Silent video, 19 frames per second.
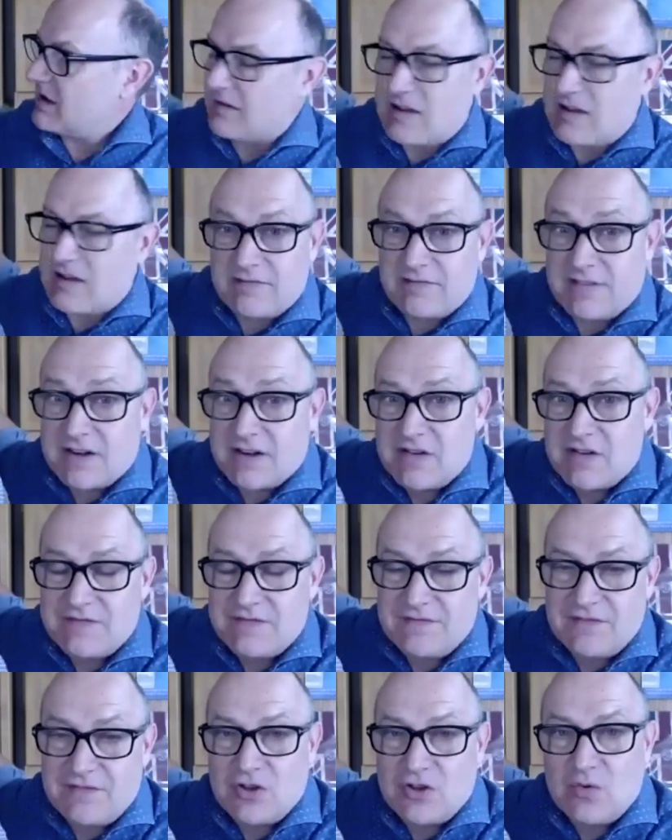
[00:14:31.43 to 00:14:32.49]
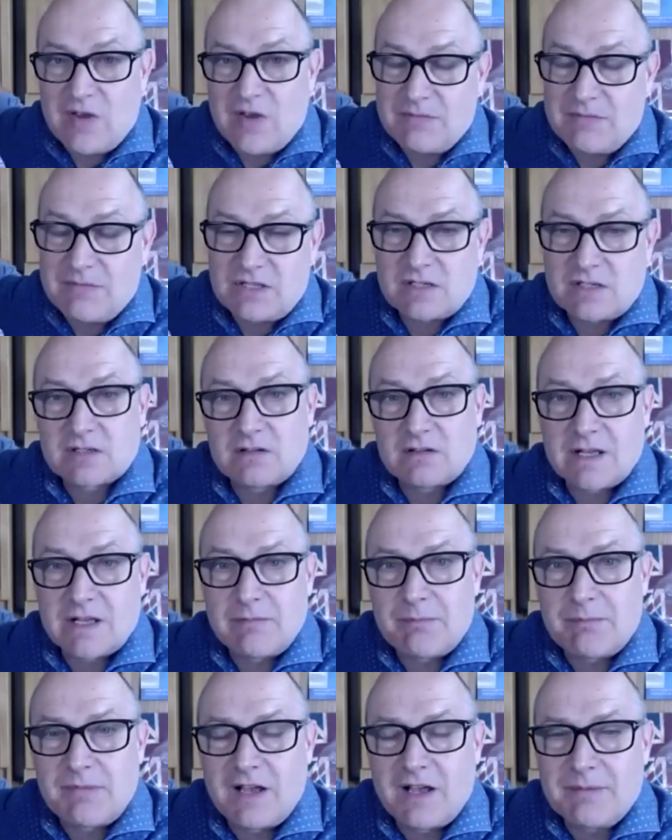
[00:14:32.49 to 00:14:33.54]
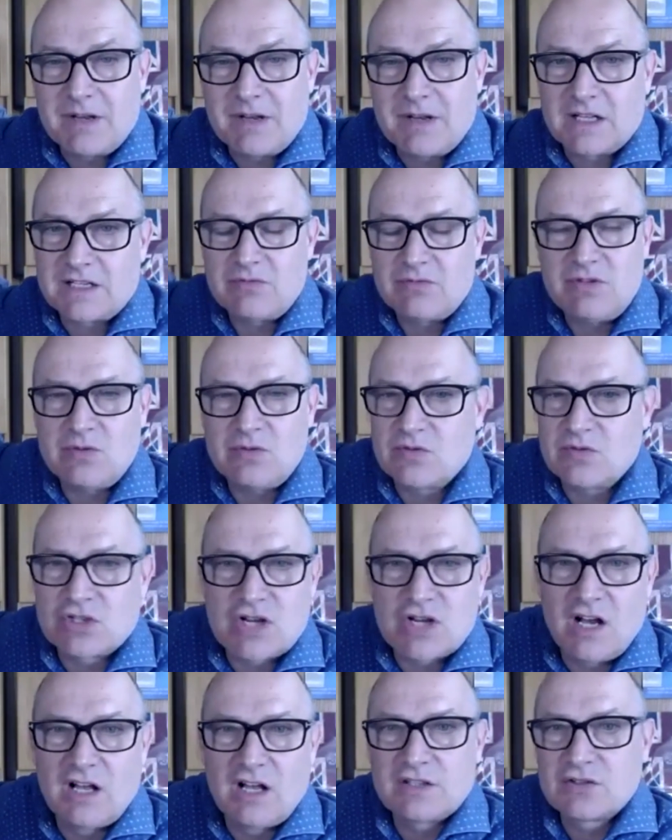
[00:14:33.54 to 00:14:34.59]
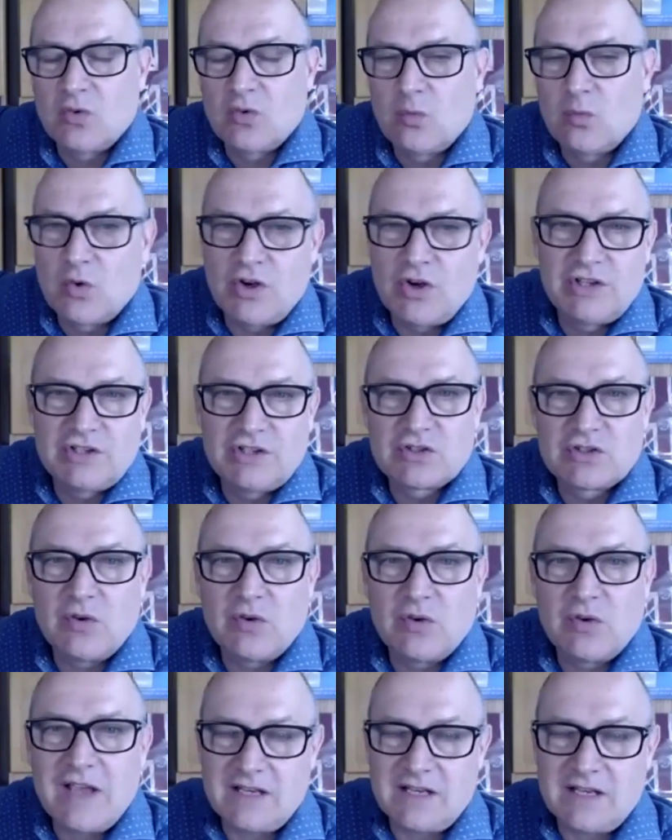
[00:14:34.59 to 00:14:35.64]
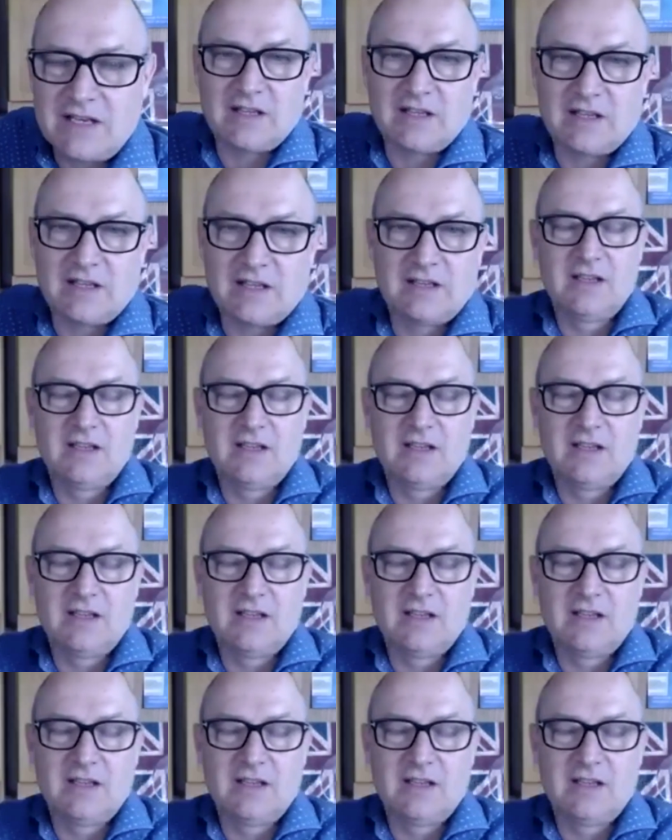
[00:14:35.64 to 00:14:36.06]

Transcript: a very few images that will come up behind me, and I don't use charts or words or anything.